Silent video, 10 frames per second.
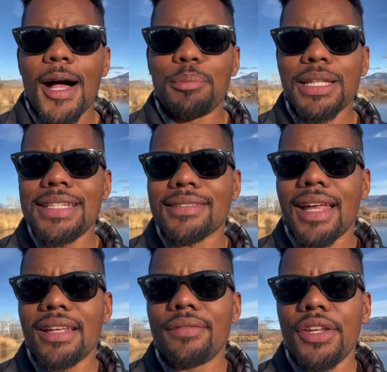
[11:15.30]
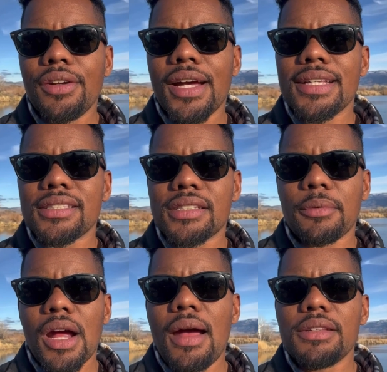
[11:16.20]
please like the video, guys.
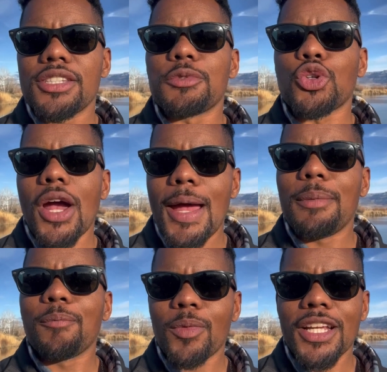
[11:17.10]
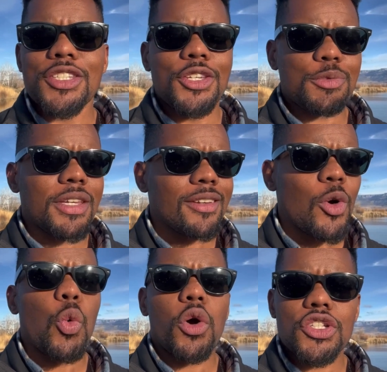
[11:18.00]
Subscribe, excuse me,
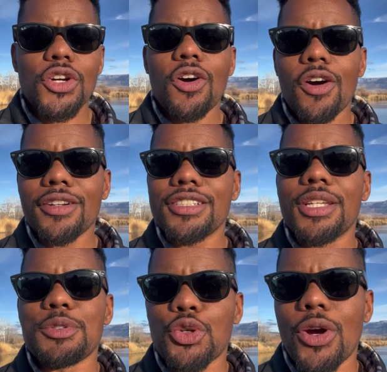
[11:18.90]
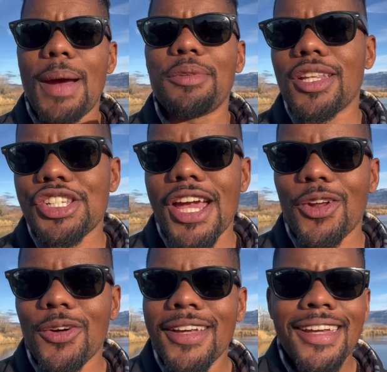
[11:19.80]
words are hard. Subscribe to the
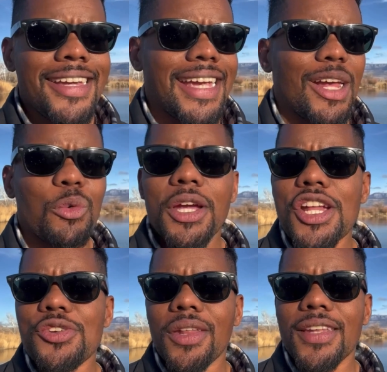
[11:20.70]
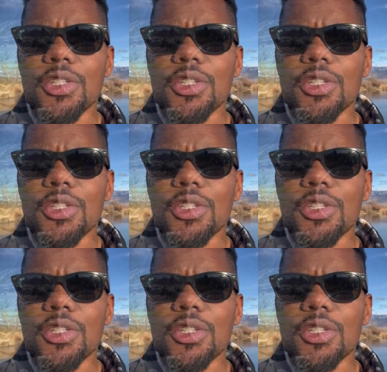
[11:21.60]
channel, and we'll catch you on the